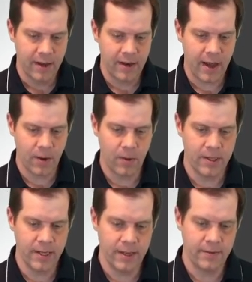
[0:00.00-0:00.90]
not
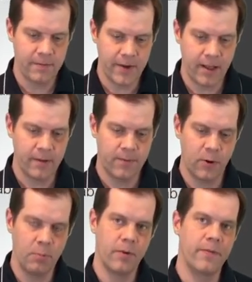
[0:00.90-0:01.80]
only is it valid
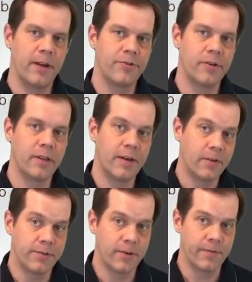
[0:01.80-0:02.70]
for professional
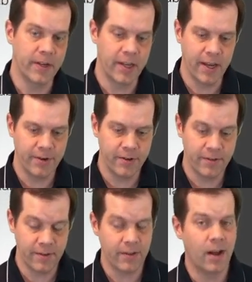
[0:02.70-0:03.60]
level
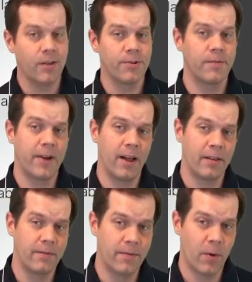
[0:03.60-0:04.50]
certifications, it's also
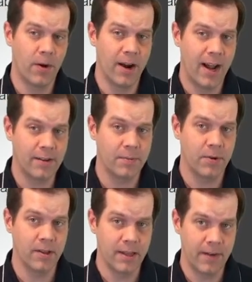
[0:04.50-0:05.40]
valid for
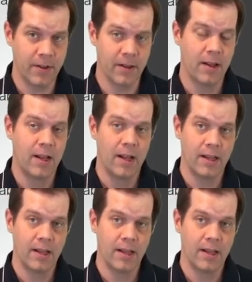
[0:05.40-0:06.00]
expert level